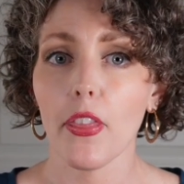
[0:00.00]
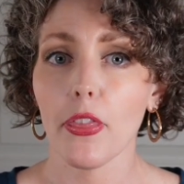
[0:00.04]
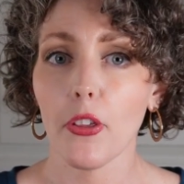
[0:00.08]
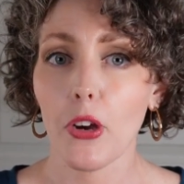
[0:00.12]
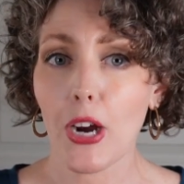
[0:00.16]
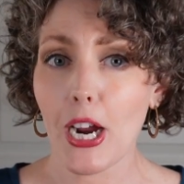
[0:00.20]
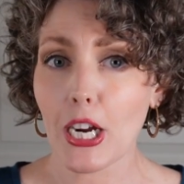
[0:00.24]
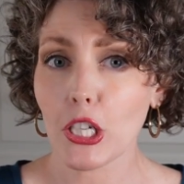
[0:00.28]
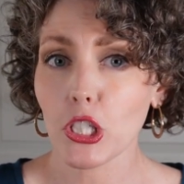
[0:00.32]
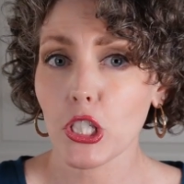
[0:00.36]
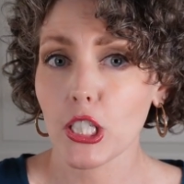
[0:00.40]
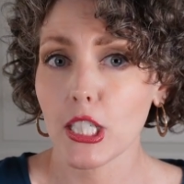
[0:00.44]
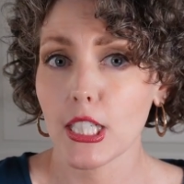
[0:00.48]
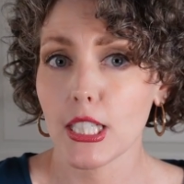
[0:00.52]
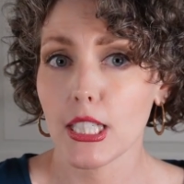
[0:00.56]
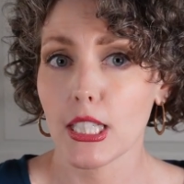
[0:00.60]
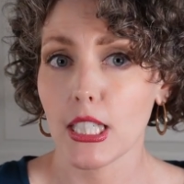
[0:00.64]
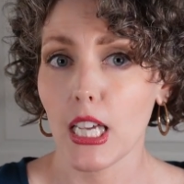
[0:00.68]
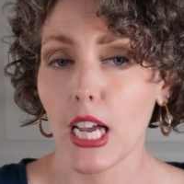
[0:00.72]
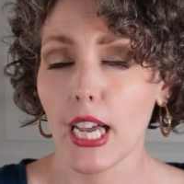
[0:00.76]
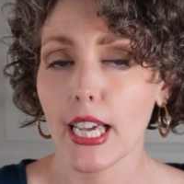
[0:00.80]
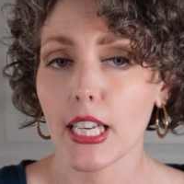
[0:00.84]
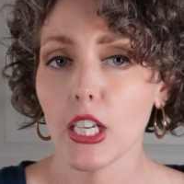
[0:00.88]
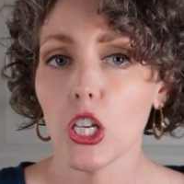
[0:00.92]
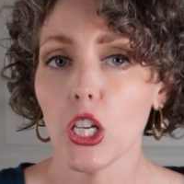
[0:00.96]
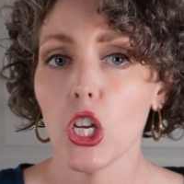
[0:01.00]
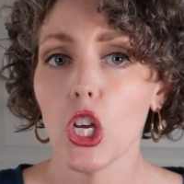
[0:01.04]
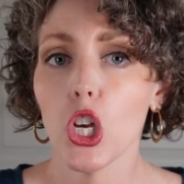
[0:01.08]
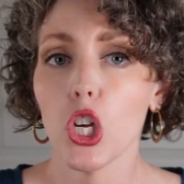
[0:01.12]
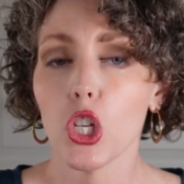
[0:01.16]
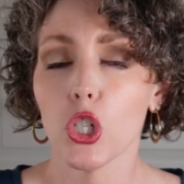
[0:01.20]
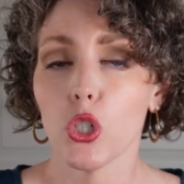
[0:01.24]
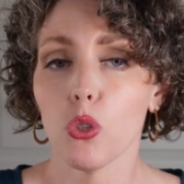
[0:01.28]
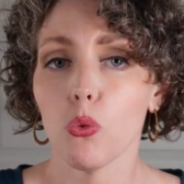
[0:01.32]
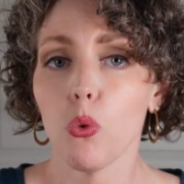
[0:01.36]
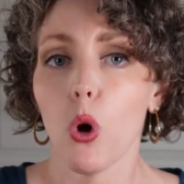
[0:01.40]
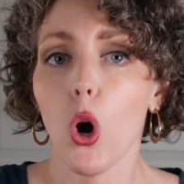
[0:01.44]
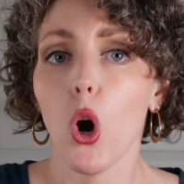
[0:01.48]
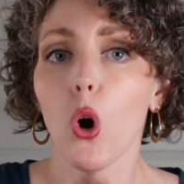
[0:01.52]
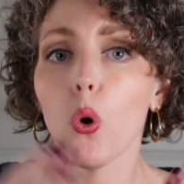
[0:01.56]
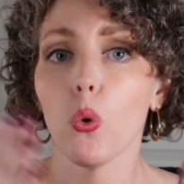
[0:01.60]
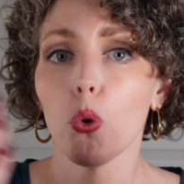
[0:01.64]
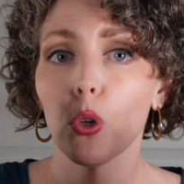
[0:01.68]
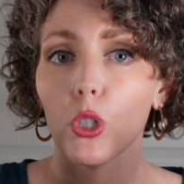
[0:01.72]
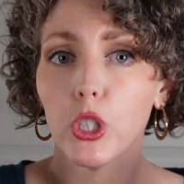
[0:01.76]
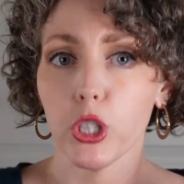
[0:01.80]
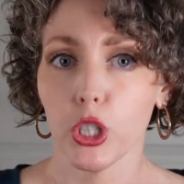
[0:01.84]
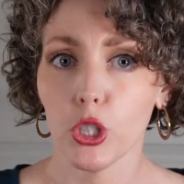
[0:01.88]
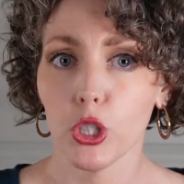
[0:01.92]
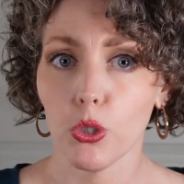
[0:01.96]
They're actually designed to
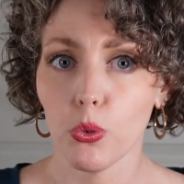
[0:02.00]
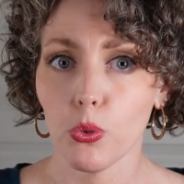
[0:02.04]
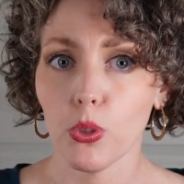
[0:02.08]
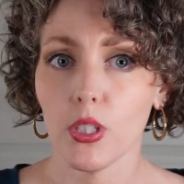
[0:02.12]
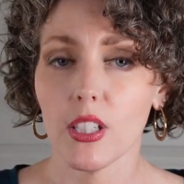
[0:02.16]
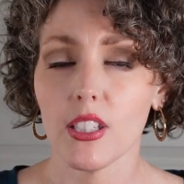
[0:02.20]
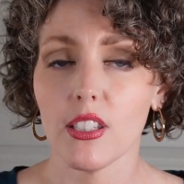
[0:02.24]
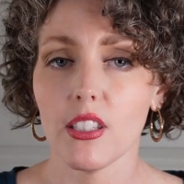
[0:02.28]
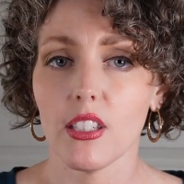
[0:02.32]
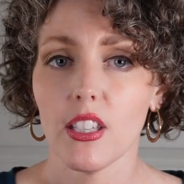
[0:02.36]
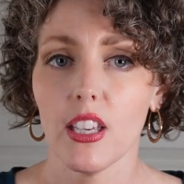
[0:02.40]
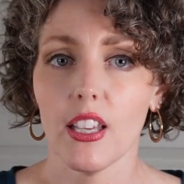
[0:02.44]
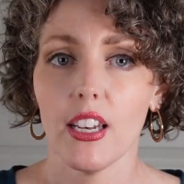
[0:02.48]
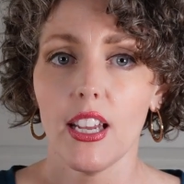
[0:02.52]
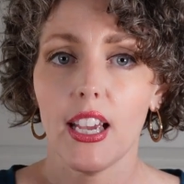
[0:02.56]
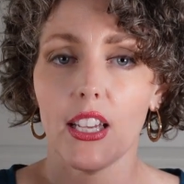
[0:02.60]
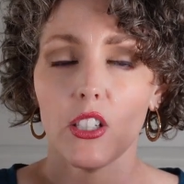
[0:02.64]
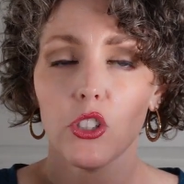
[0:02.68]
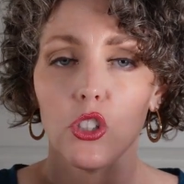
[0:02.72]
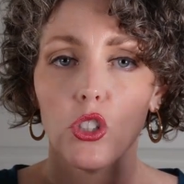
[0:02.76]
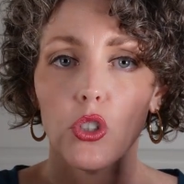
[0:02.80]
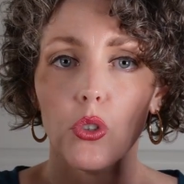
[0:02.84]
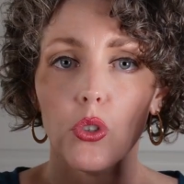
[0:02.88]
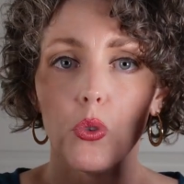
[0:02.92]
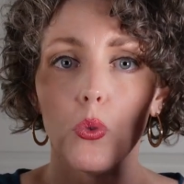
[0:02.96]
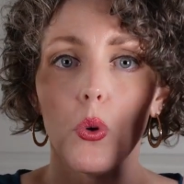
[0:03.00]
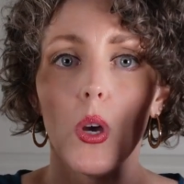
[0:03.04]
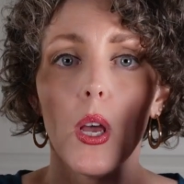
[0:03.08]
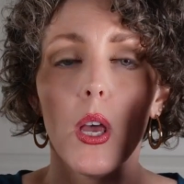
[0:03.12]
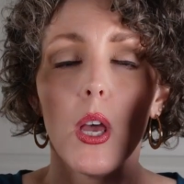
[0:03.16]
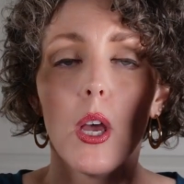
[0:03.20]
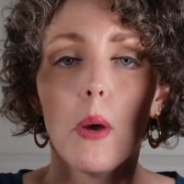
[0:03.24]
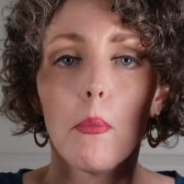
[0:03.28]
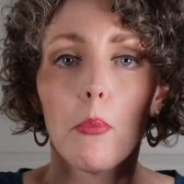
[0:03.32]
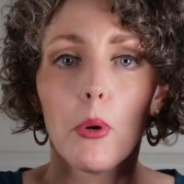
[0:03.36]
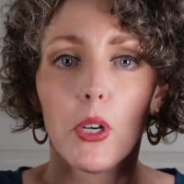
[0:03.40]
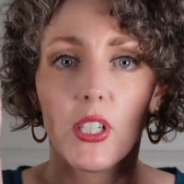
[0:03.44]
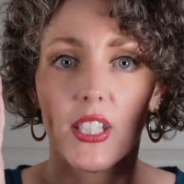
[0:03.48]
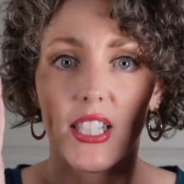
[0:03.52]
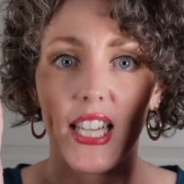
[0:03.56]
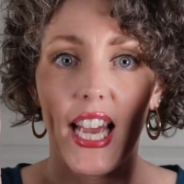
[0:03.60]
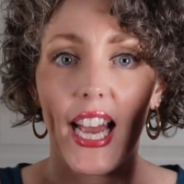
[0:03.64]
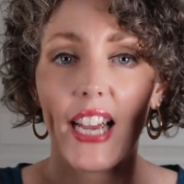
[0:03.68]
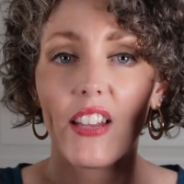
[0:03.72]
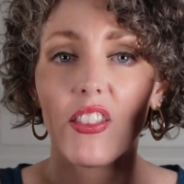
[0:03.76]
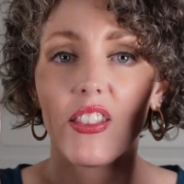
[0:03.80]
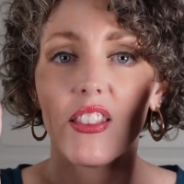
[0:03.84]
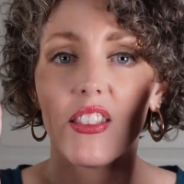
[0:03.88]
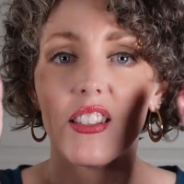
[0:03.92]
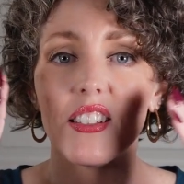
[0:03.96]
occlude the skin and to
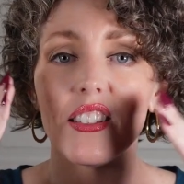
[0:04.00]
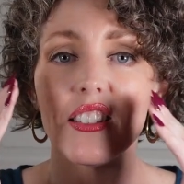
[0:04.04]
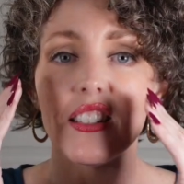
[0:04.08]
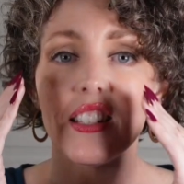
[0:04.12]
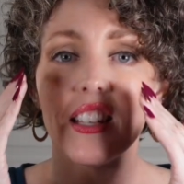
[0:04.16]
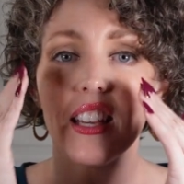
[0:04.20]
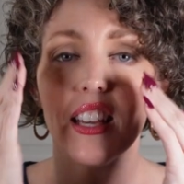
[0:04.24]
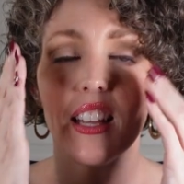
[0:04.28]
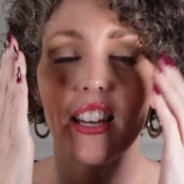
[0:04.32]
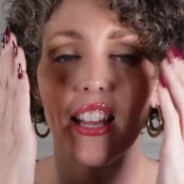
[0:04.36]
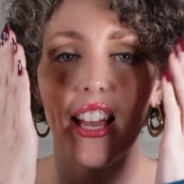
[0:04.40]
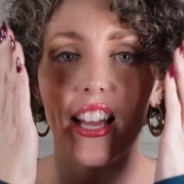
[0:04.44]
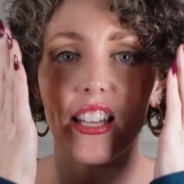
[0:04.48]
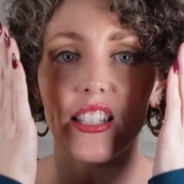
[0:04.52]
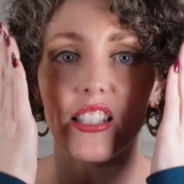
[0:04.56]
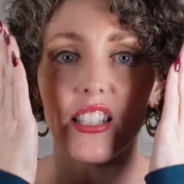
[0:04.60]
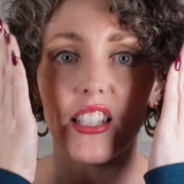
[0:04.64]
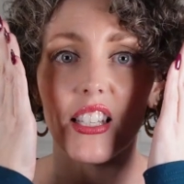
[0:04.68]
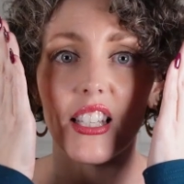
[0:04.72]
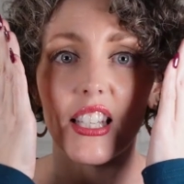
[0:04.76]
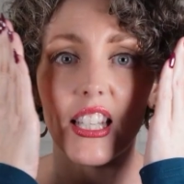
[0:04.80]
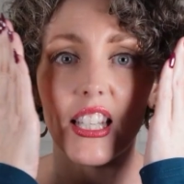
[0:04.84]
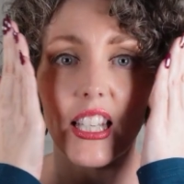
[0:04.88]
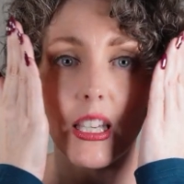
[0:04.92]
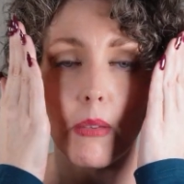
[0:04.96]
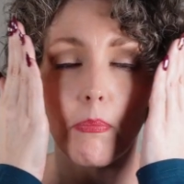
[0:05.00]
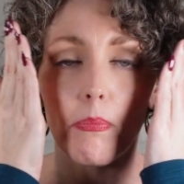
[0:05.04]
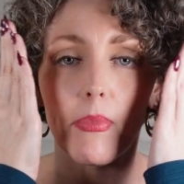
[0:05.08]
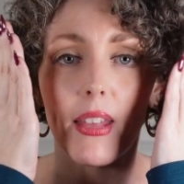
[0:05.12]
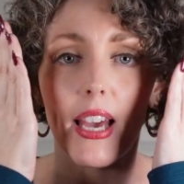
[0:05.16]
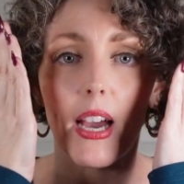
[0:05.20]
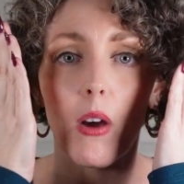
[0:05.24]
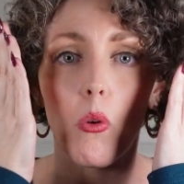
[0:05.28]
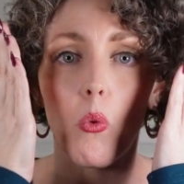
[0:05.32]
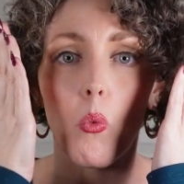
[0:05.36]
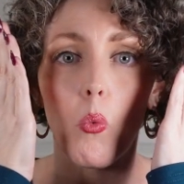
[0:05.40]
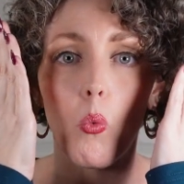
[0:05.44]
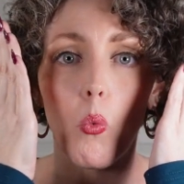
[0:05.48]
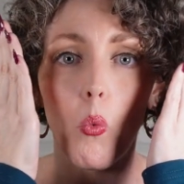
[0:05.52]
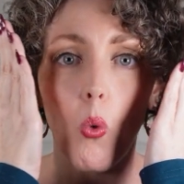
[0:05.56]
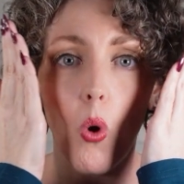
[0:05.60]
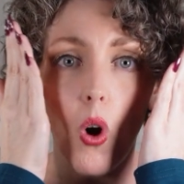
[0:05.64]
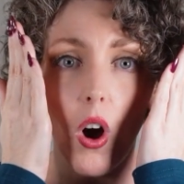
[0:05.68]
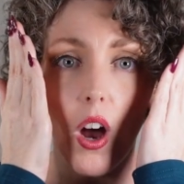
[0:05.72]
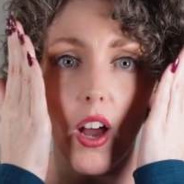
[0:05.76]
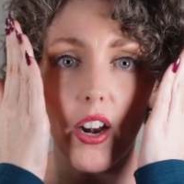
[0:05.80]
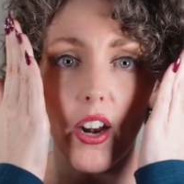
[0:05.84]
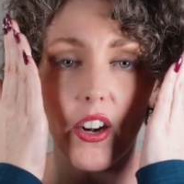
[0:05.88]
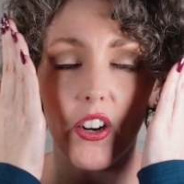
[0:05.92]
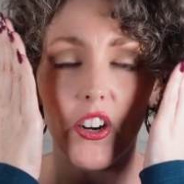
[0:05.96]
protect the skin and to keep that
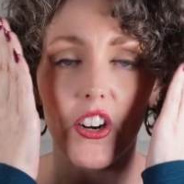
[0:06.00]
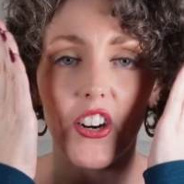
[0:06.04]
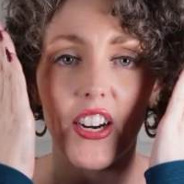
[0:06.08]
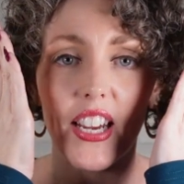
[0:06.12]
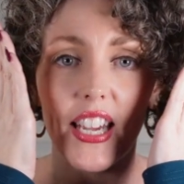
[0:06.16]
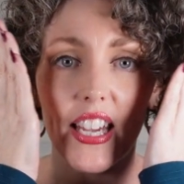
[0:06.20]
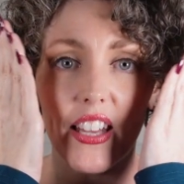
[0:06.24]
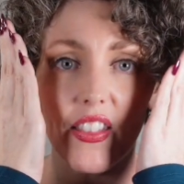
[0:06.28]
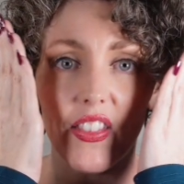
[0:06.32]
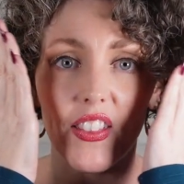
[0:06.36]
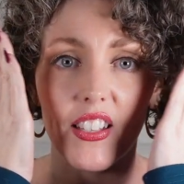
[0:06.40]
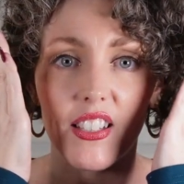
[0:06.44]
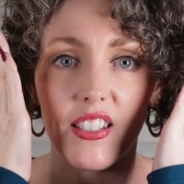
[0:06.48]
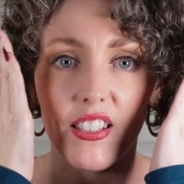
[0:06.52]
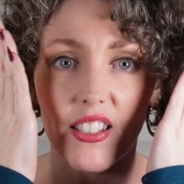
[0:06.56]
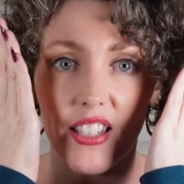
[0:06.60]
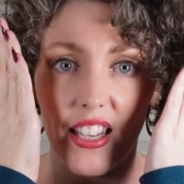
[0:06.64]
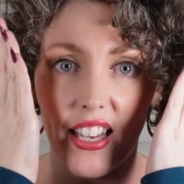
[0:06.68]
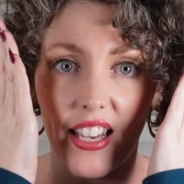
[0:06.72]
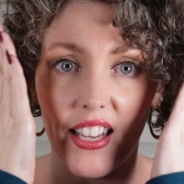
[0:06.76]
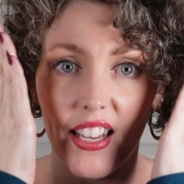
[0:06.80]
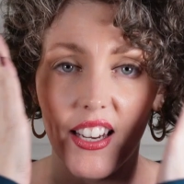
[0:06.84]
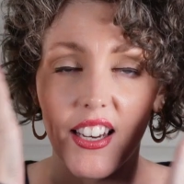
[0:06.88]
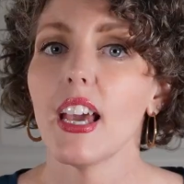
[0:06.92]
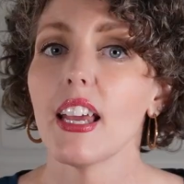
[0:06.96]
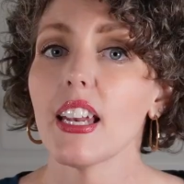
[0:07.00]
water in the skin.